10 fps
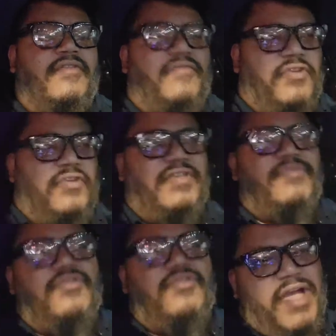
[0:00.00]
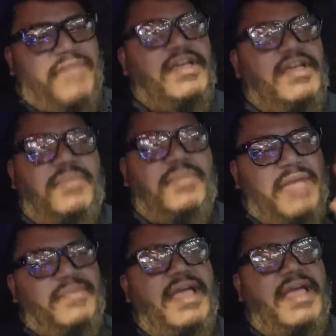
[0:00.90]
first I was just driving up and
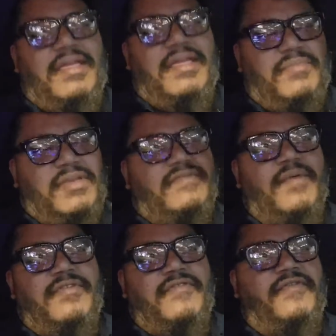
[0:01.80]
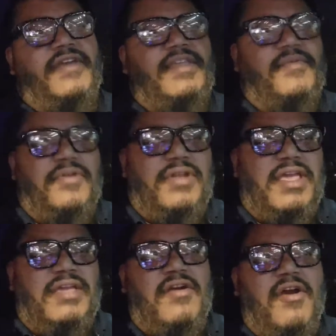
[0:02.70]
down Manhattan because I was afraid they weren't
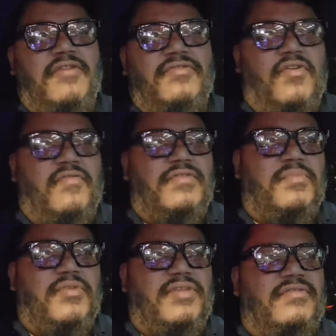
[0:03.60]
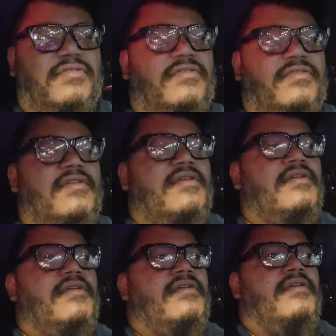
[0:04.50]
letting cars over the bridges.
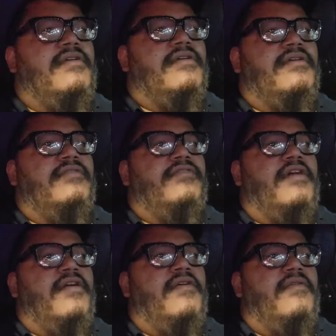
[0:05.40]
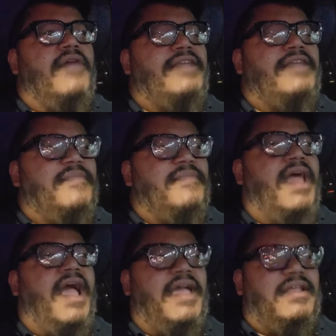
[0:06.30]
So I did
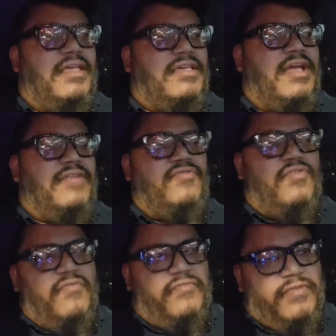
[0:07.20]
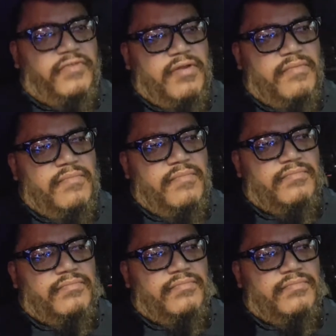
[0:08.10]
Manhattan. Like I drove from,